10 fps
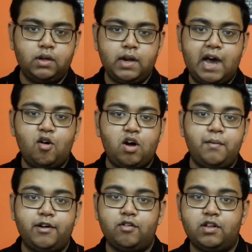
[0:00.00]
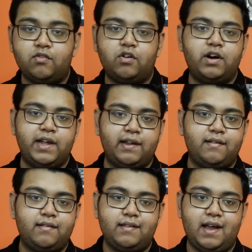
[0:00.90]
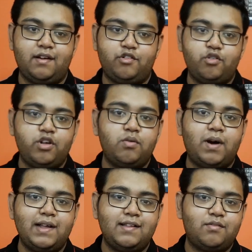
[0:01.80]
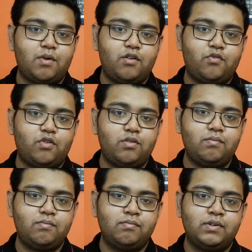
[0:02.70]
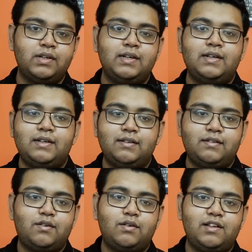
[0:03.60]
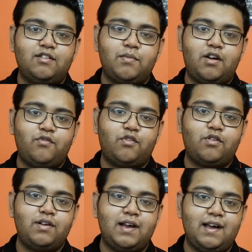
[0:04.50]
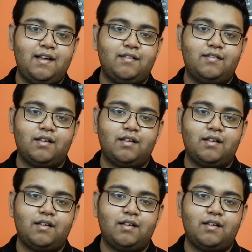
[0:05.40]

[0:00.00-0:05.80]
Now coming to the verdict, that should you buy this smartphone? So this smartphone has